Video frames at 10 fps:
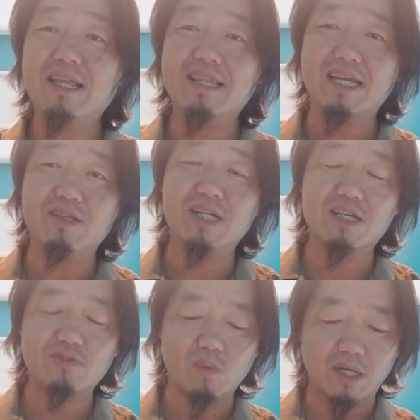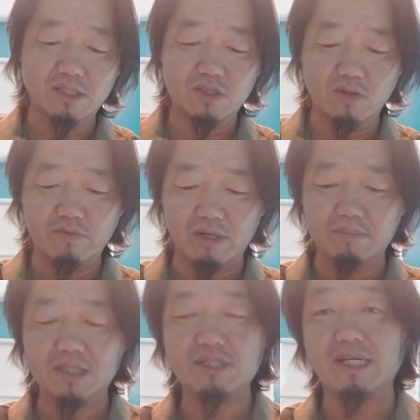Thank you guys for watching so very
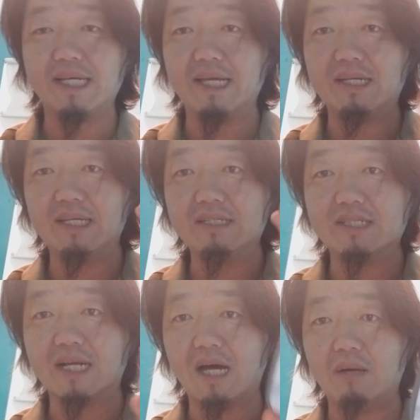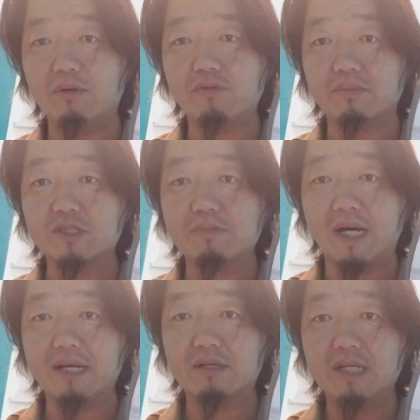much. Again, it is the Cobble from
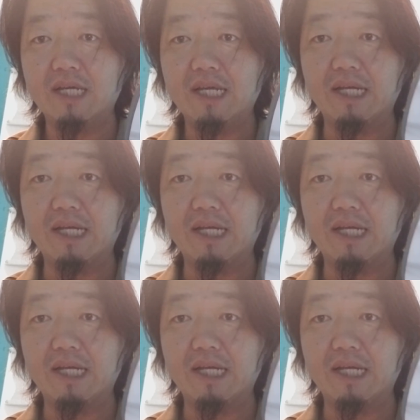Aspire.